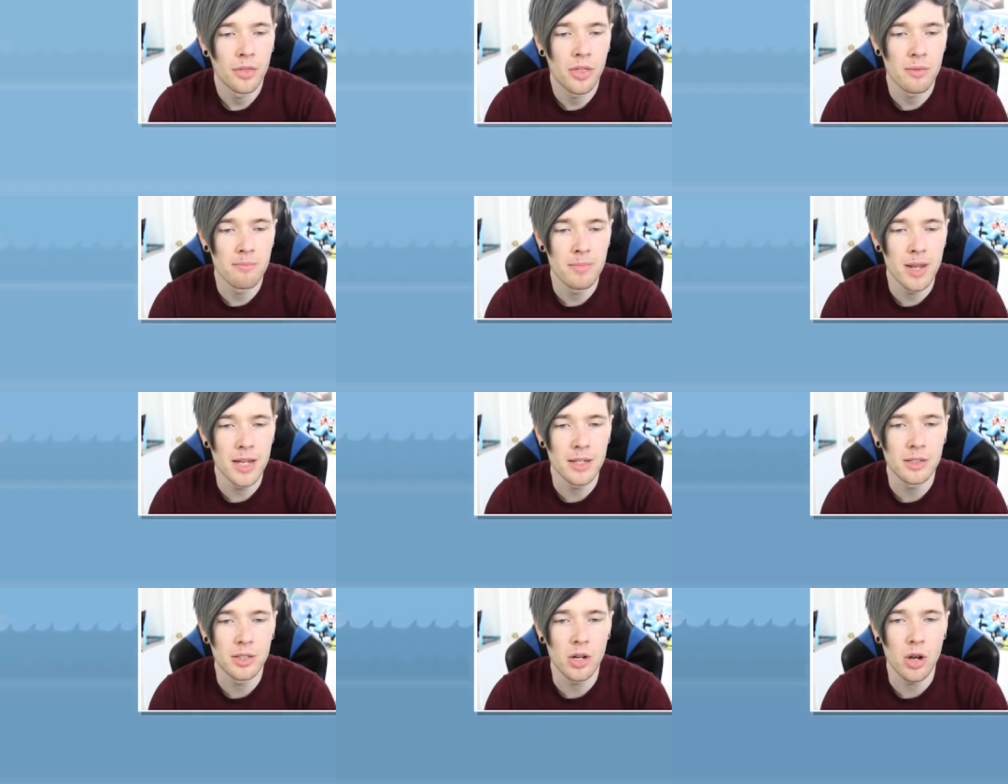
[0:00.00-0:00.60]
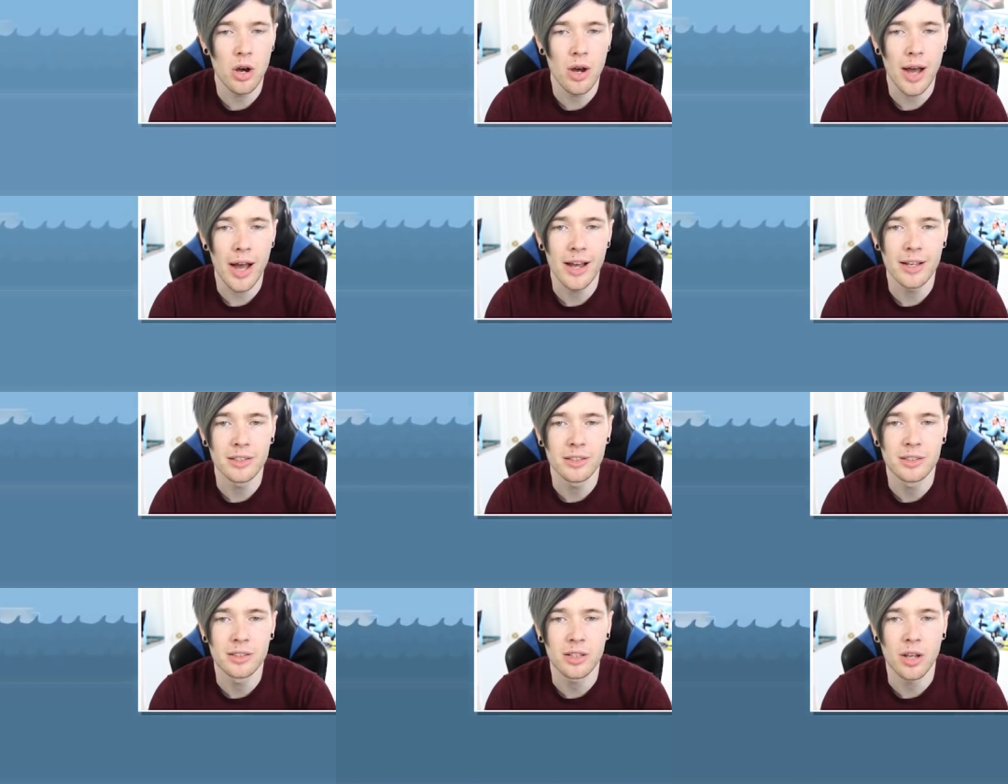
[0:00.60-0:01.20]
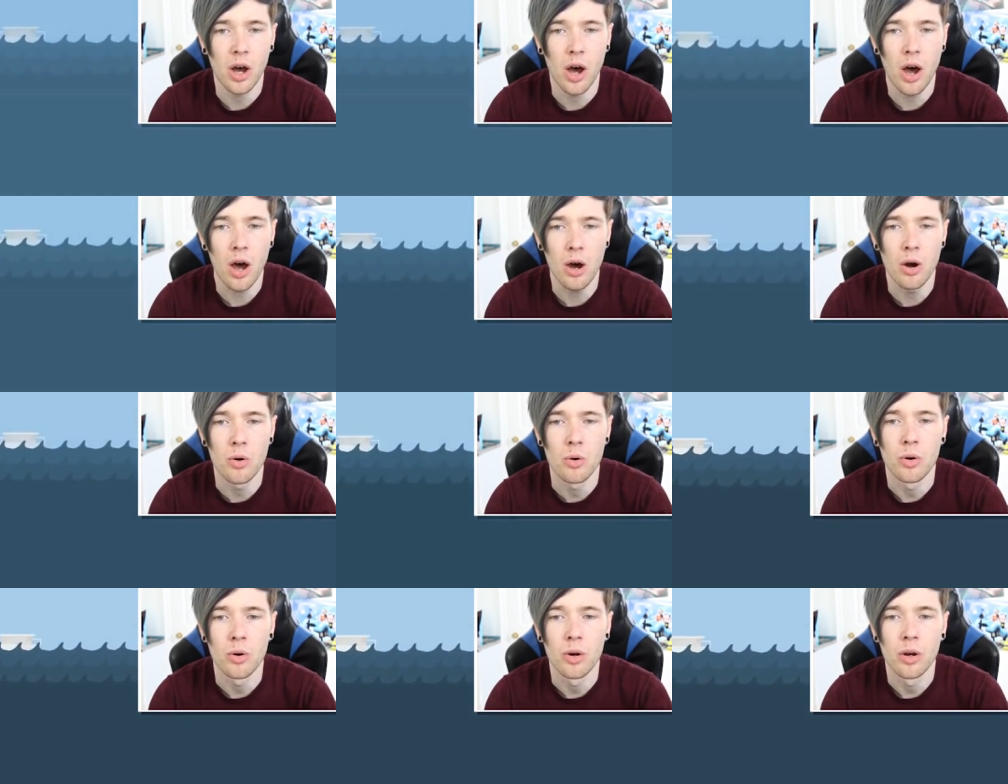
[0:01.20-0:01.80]
The meteor has...
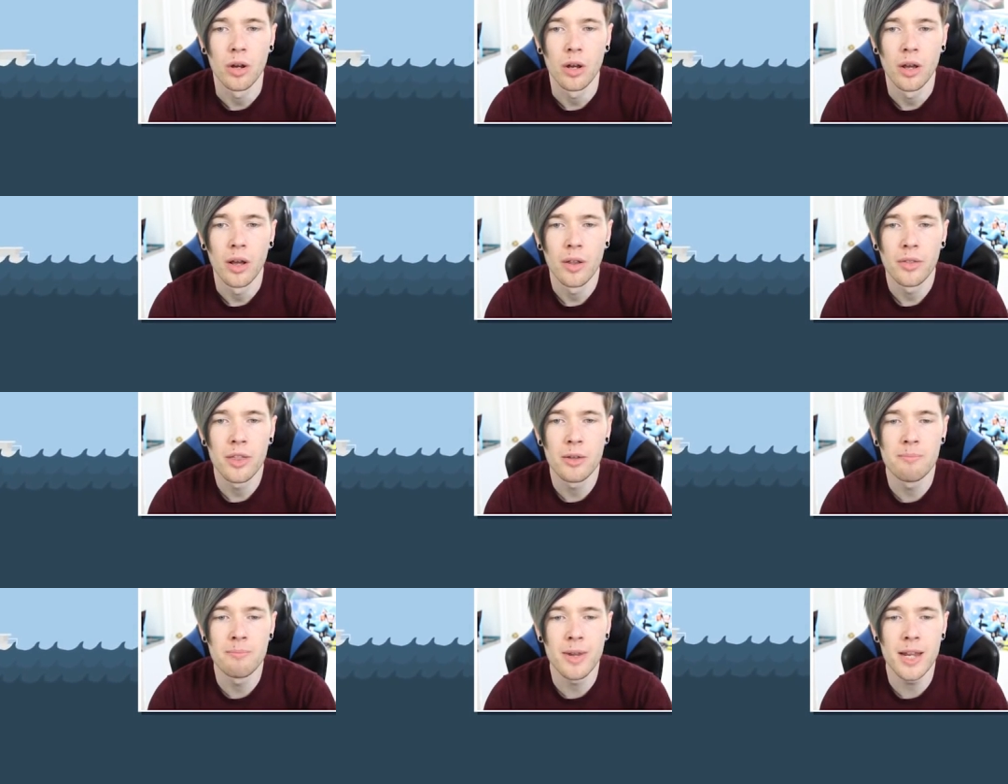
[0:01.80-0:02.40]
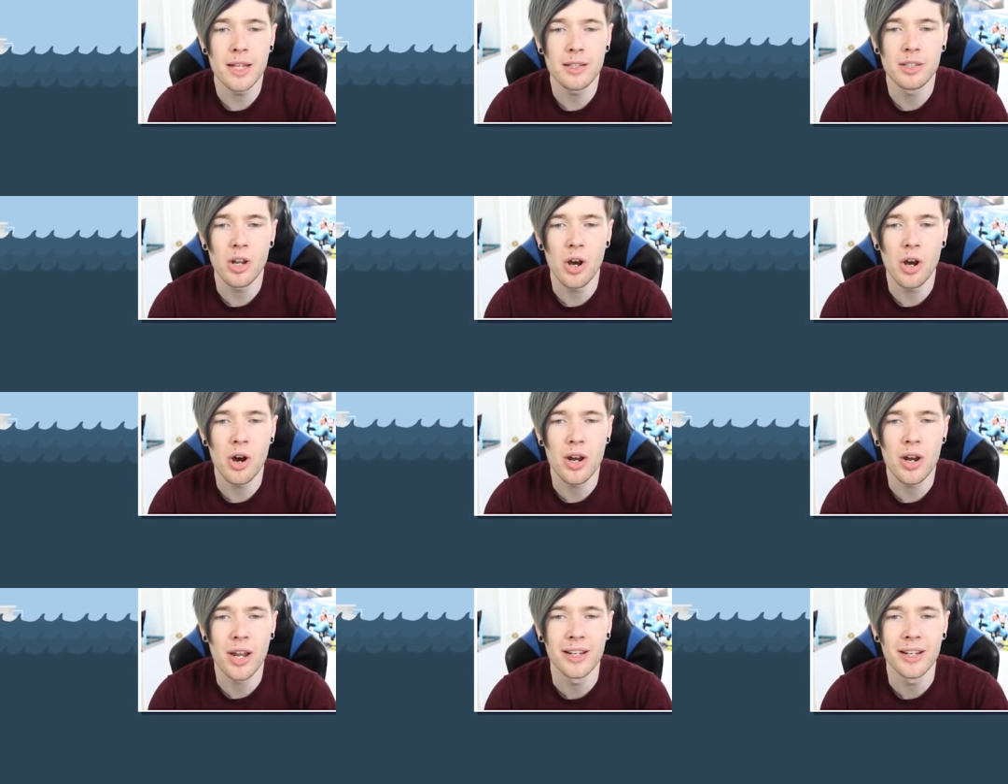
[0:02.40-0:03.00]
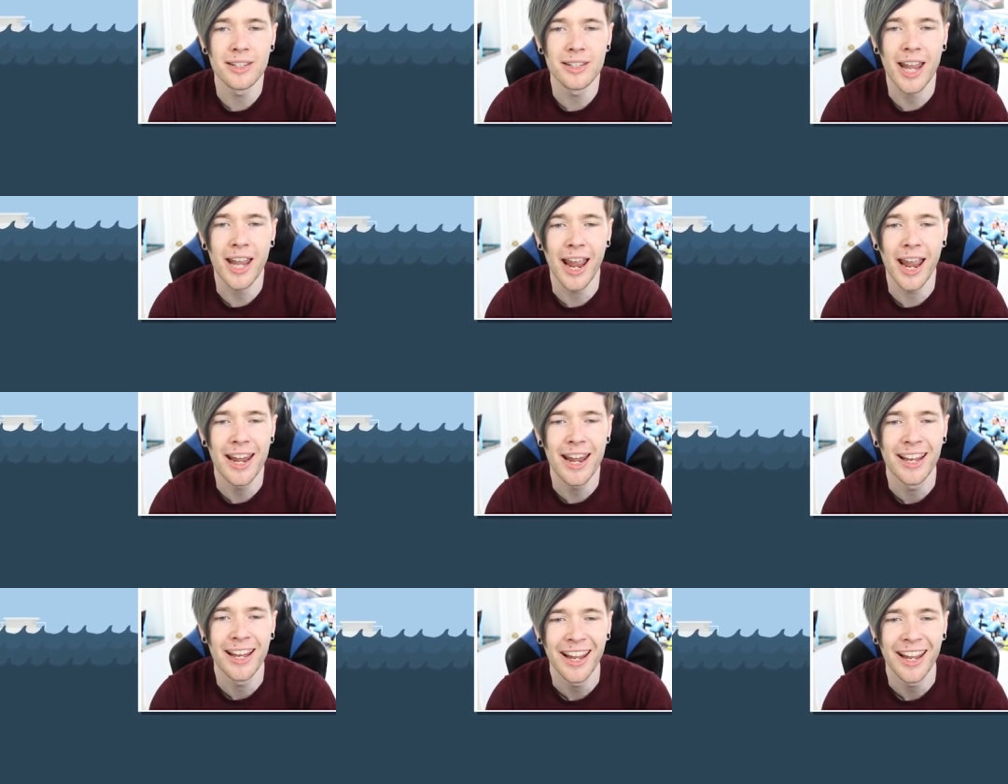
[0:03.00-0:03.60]
Oh, the meteor
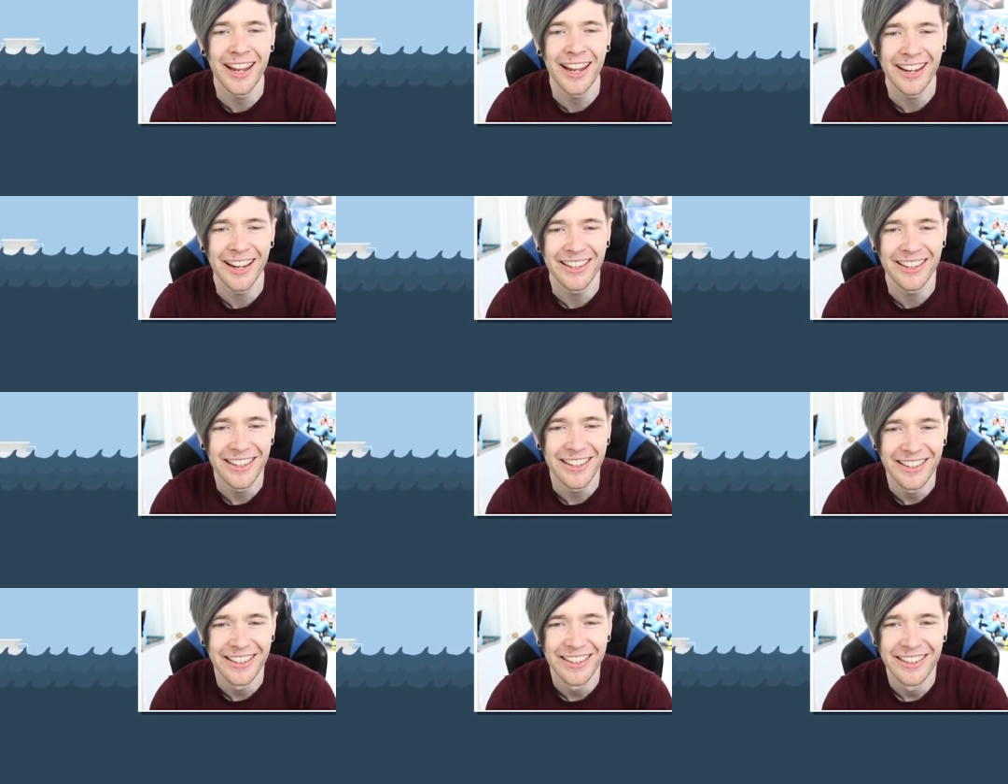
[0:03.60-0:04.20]
containing...